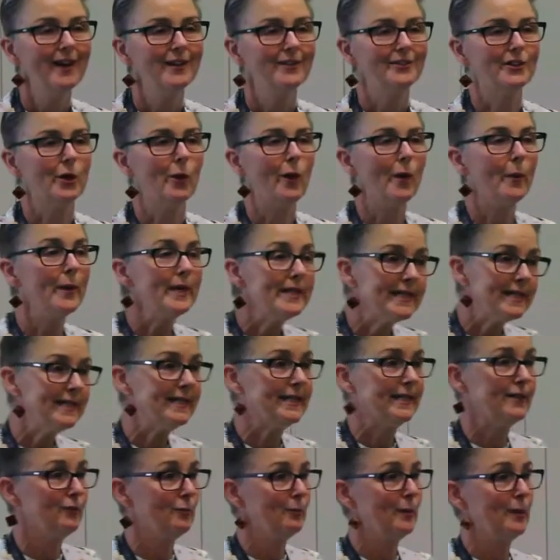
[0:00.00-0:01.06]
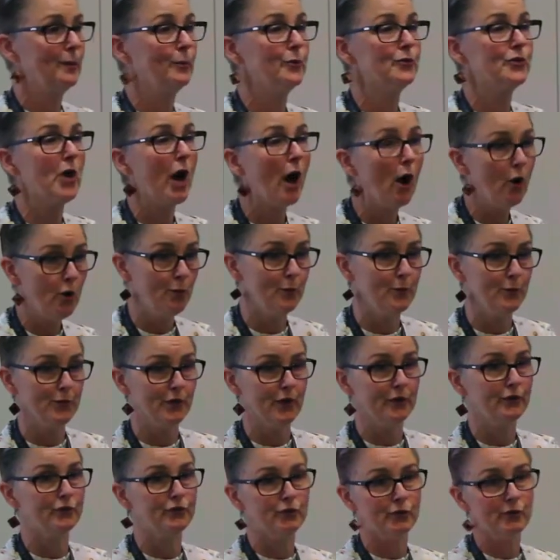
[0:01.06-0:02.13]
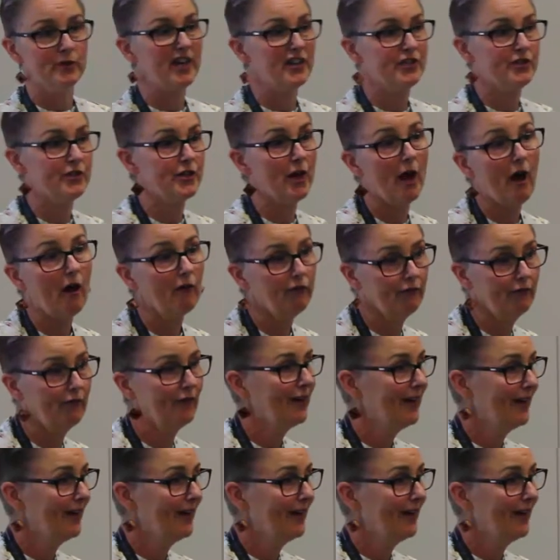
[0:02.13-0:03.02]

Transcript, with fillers: So I went into different people's homes and drew their stuff,